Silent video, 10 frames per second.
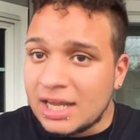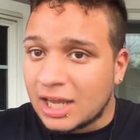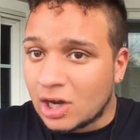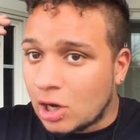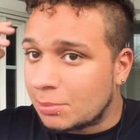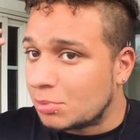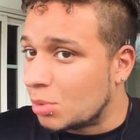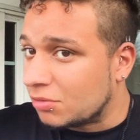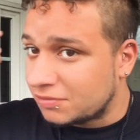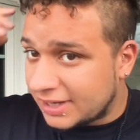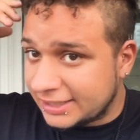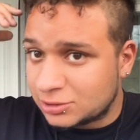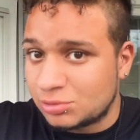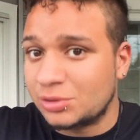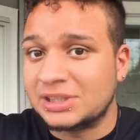get a couple more fades,
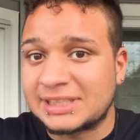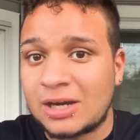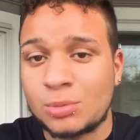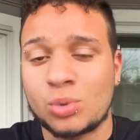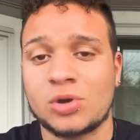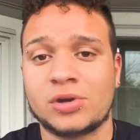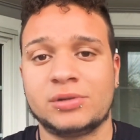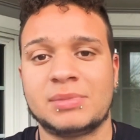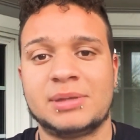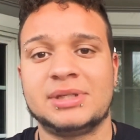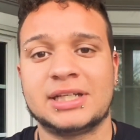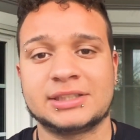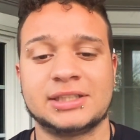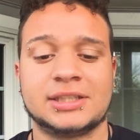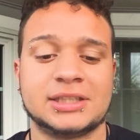grow this out more, maybe
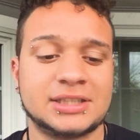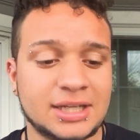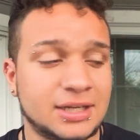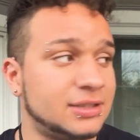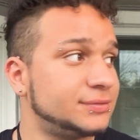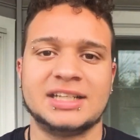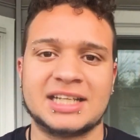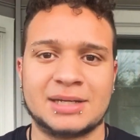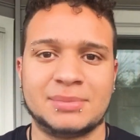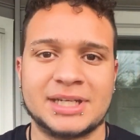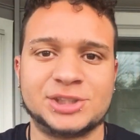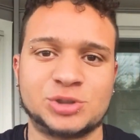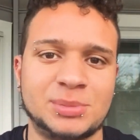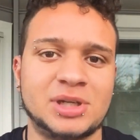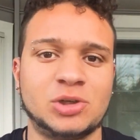then I might
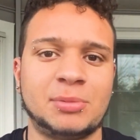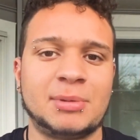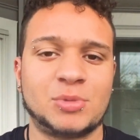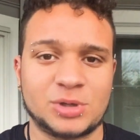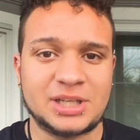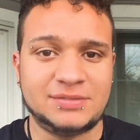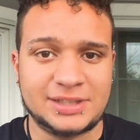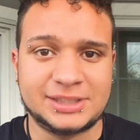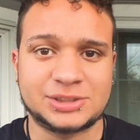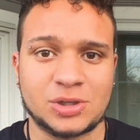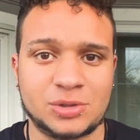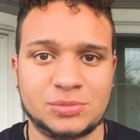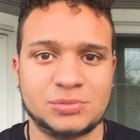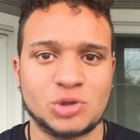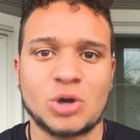trim it a little bit more even and start
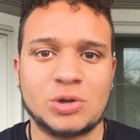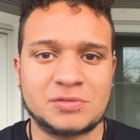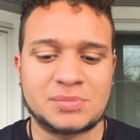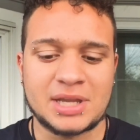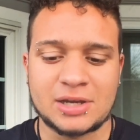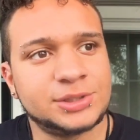growing from there.